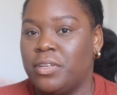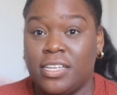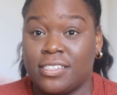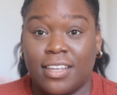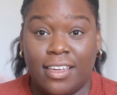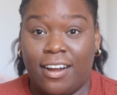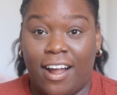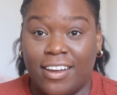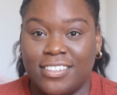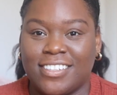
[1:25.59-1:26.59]
weeks later,
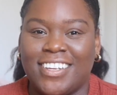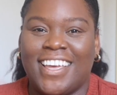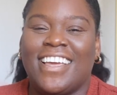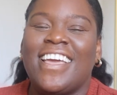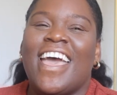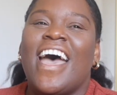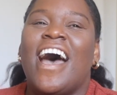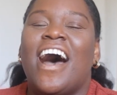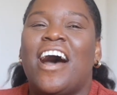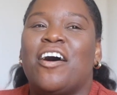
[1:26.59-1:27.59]
honestly,
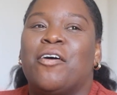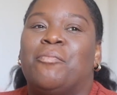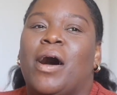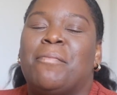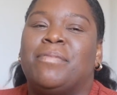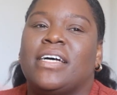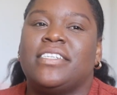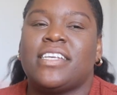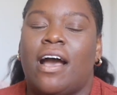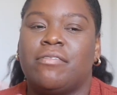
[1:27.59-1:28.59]

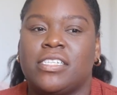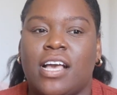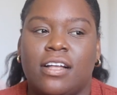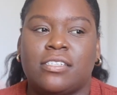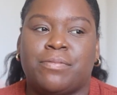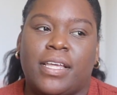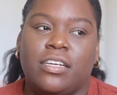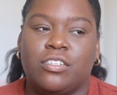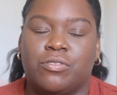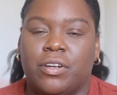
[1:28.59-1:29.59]
but I was
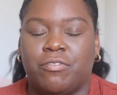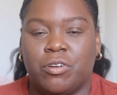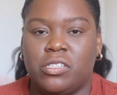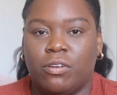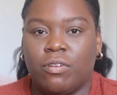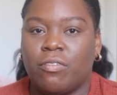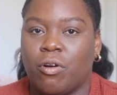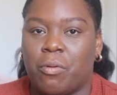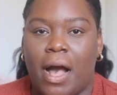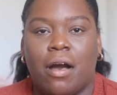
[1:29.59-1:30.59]
contemplating doing a voiceover
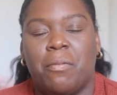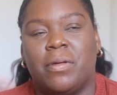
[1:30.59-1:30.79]
for a while,